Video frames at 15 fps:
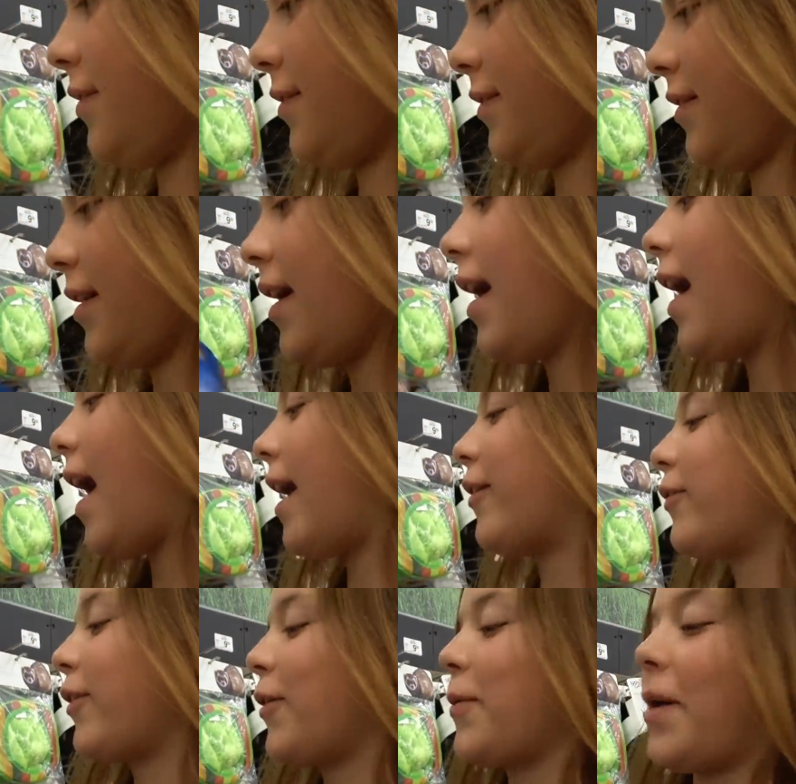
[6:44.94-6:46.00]
this? I
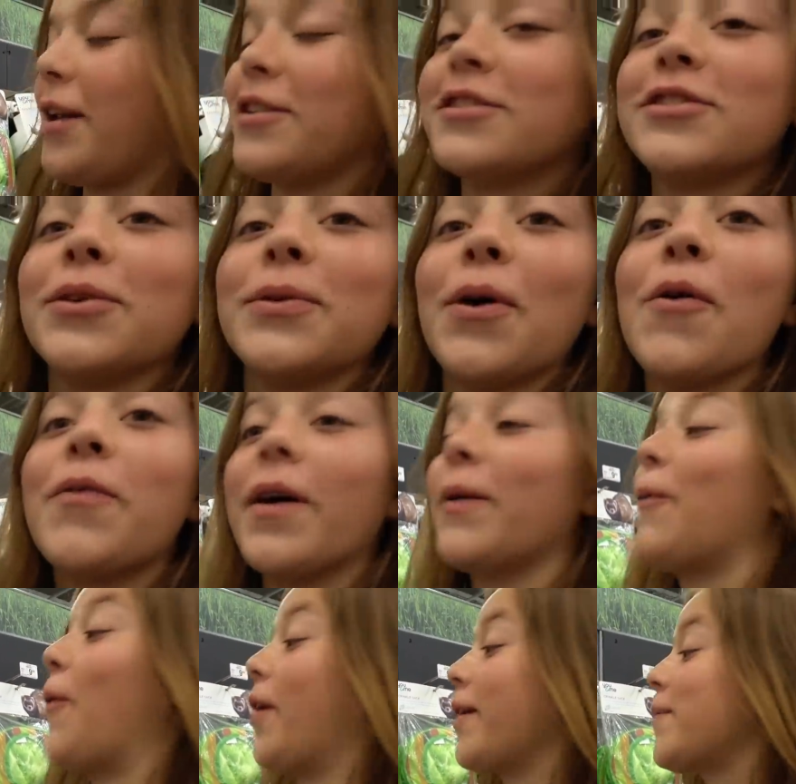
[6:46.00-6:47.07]
don't know. I just don't know if I
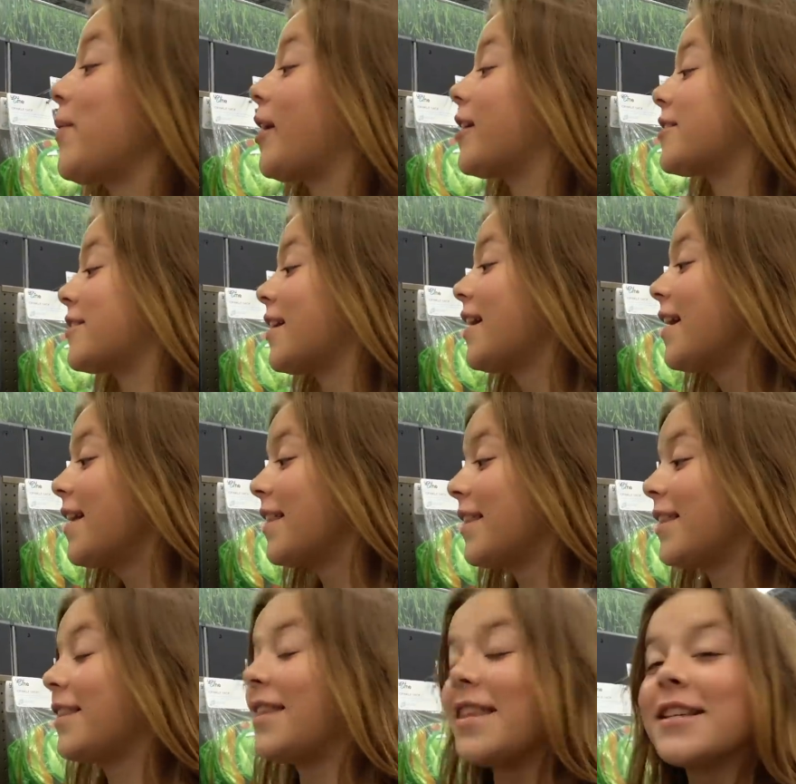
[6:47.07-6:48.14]
want it because
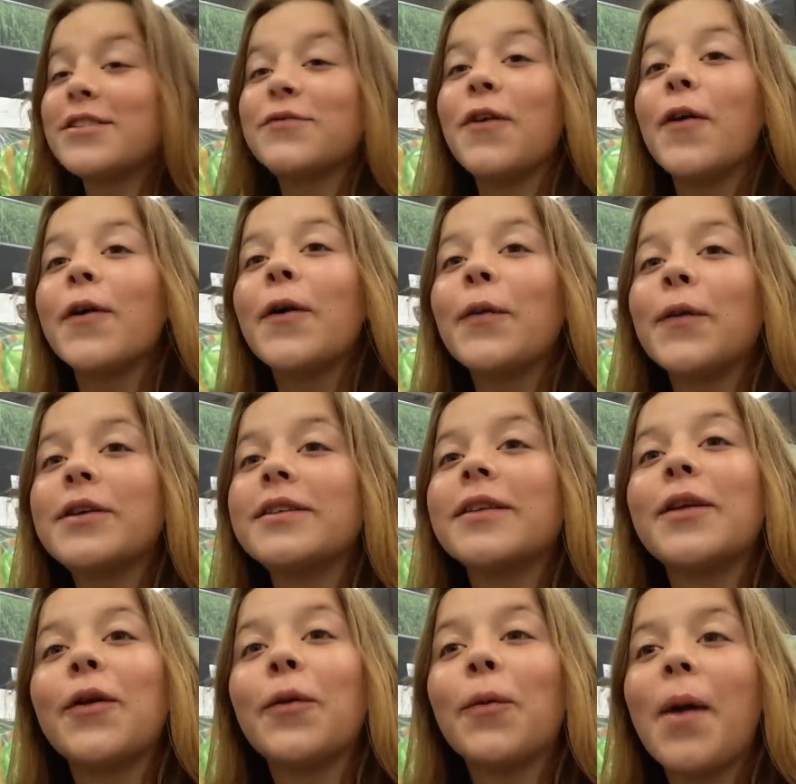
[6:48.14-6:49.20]
this photo looks a
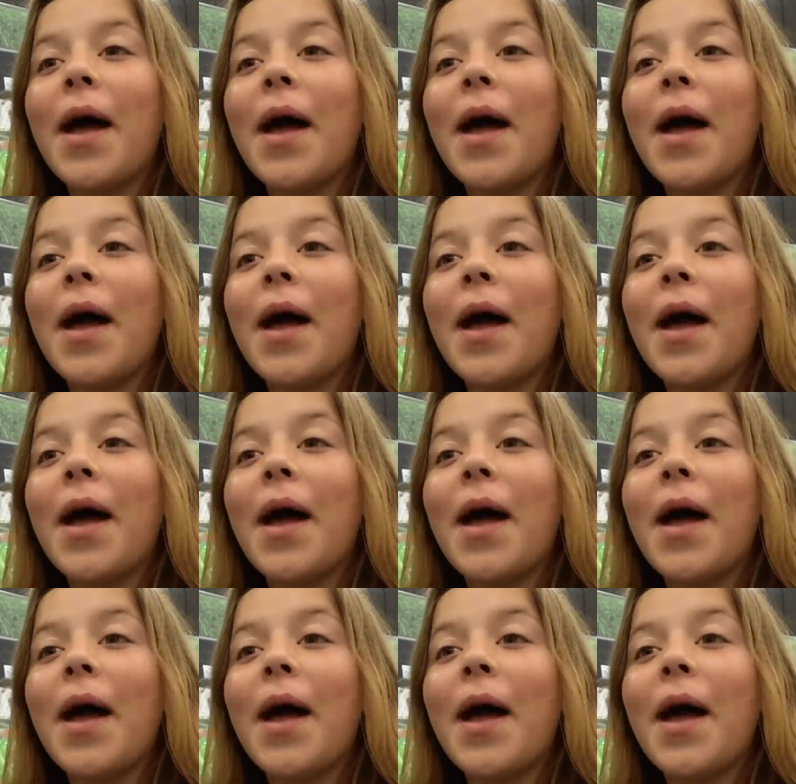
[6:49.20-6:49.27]
little